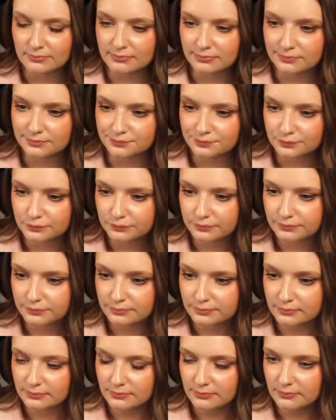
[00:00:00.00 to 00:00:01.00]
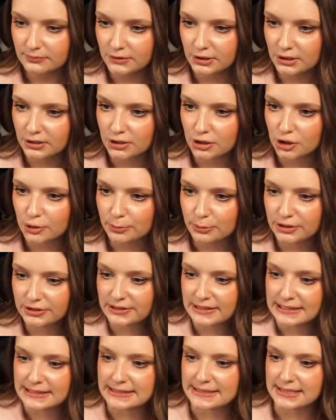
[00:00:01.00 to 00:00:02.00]
I'm gonna put
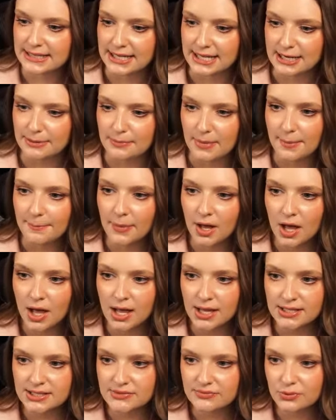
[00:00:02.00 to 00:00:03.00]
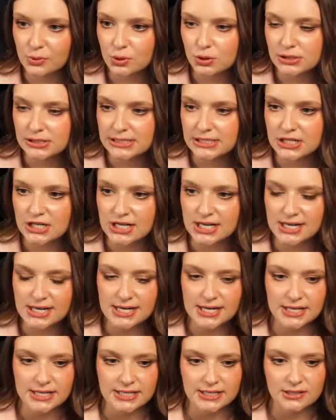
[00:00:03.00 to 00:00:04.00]
this in my mods folder,
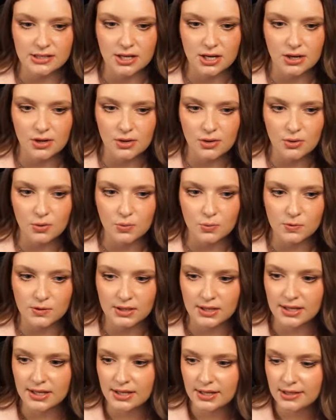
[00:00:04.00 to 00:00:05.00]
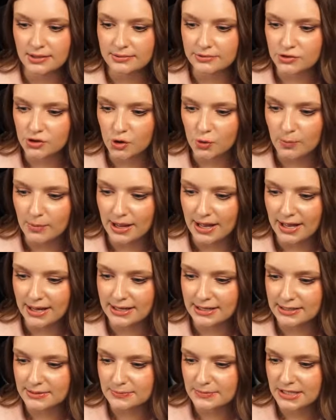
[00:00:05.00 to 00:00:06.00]
you know. Don't
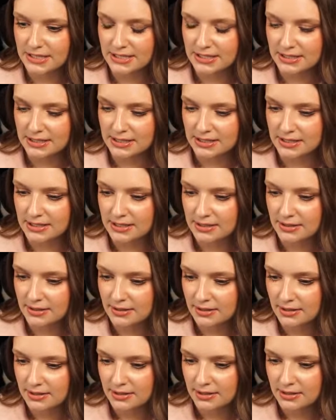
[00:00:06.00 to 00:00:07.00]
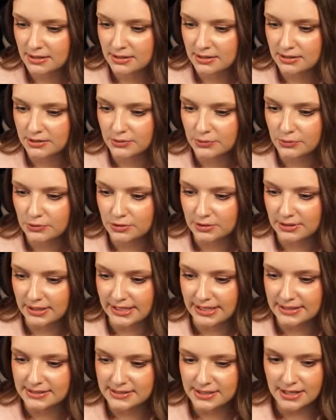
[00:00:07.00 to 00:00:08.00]
mind me. Lunar
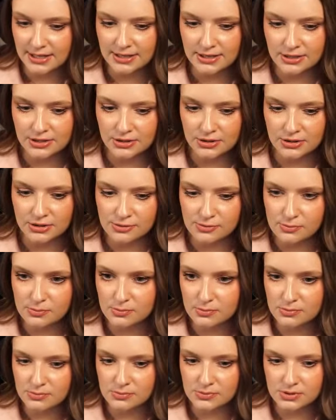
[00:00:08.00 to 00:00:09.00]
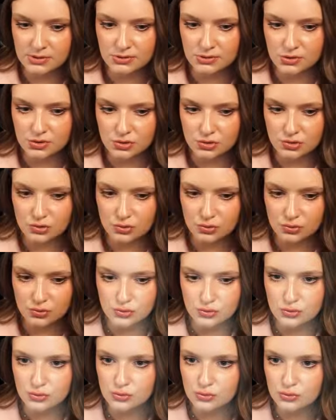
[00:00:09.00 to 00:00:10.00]
Lakes items. Doo -doo
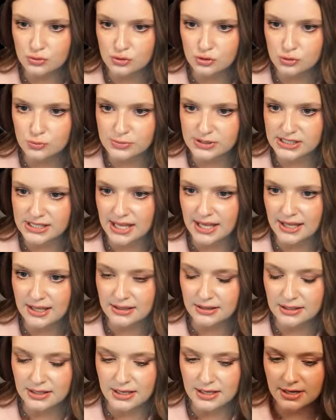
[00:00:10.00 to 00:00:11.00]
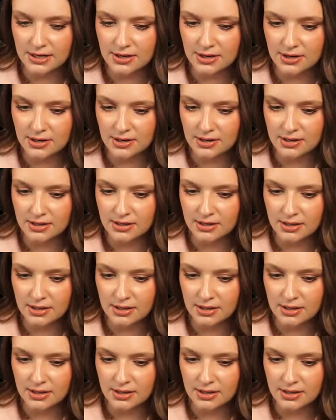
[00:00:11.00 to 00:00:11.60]
-doo. Put that in there.